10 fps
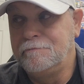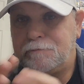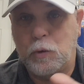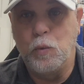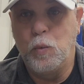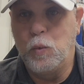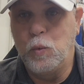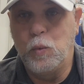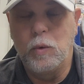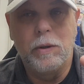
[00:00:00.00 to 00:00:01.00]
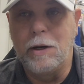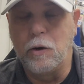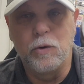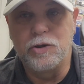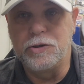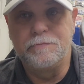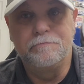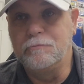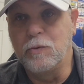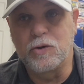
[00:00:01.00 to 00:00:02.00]
I don't know
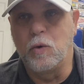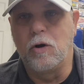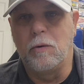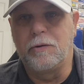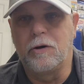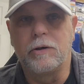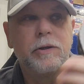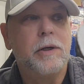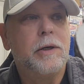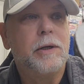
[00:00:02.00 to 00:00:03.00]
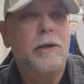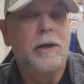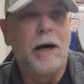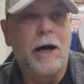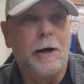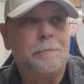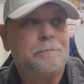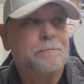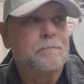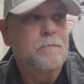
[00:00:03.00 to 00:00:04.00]
what's going on with her.
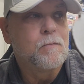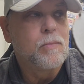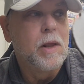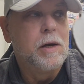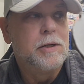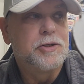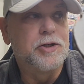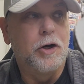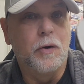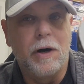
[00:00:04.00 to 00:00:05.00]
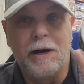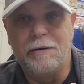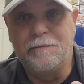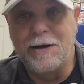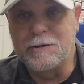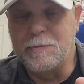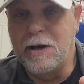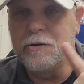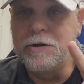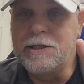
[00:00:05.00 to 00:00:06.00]
So I've asked my
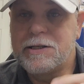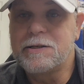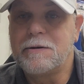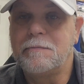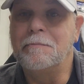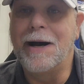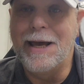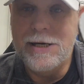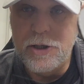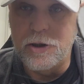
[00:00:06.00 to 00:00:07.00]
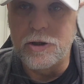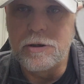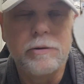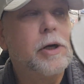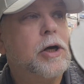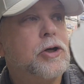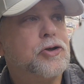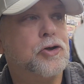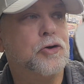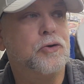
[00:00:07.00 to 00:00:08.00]
other niece, my editor,
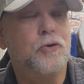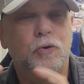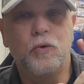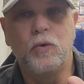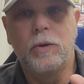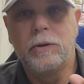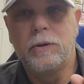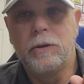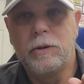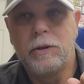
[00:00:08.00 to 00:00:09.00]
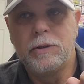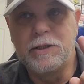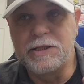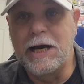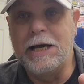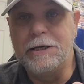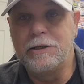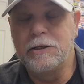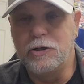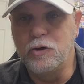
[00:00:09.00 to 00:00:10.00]
to design
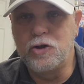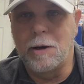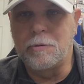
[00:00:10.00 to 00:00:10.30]
a new shop